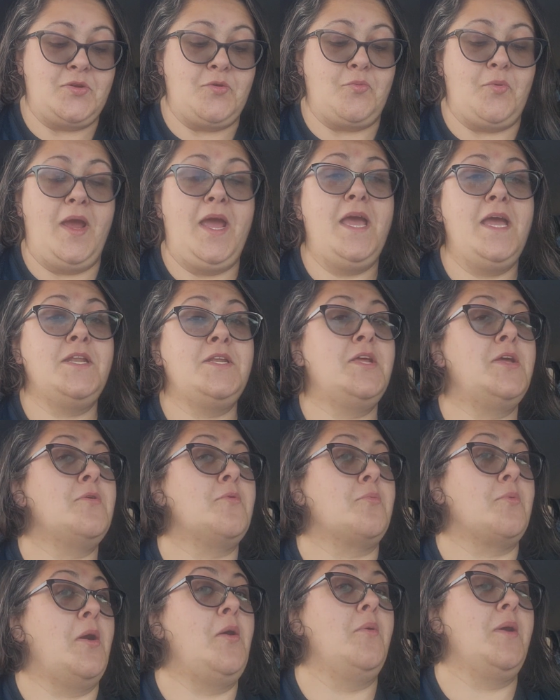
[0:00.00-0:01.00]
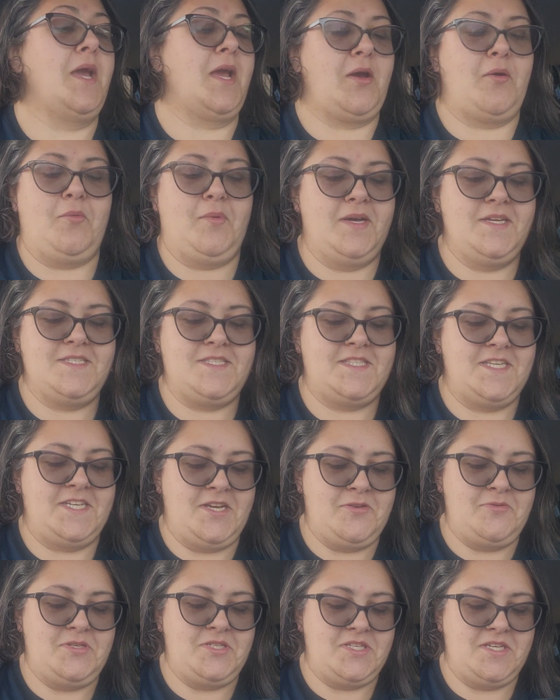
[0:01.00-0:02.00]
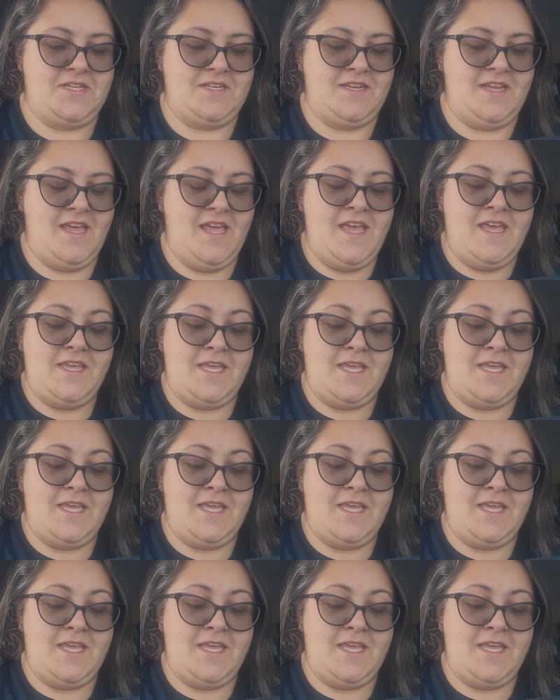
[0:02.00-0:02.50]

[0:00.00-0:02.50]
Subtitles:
Grand heroic was the notion,